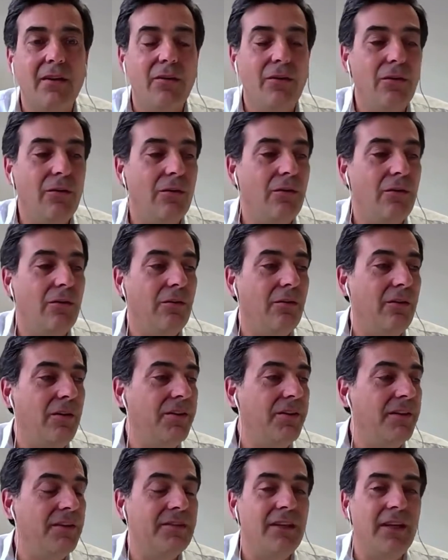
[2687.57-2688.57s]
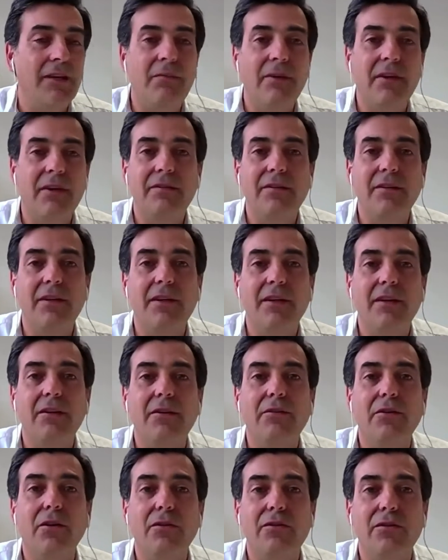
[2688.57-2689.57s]
or the same as the
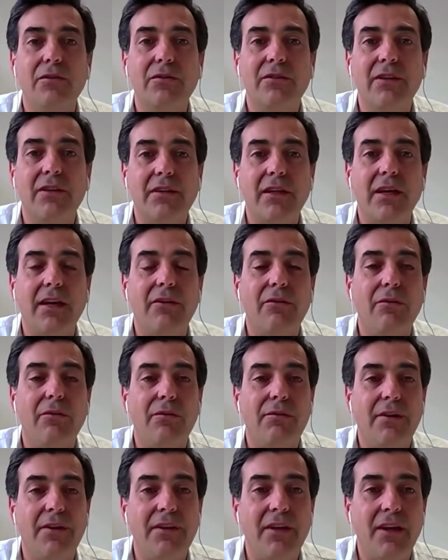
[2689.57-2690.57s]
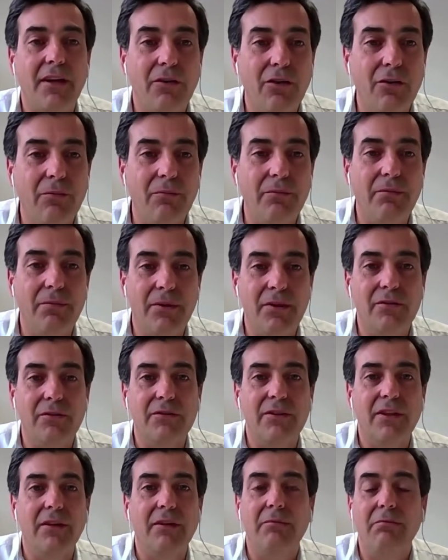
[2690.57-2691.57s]
doctors that are already at home
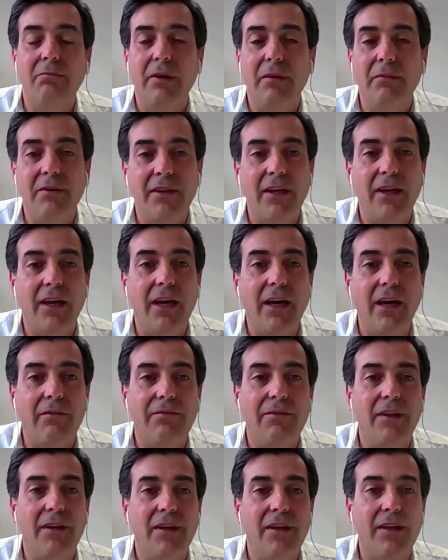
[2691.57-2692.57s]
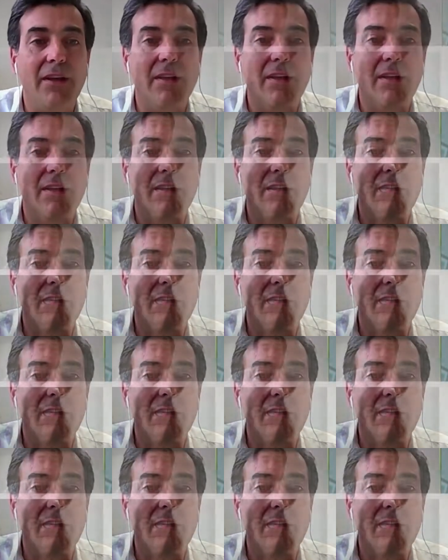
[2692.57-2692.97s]
because maybe they have a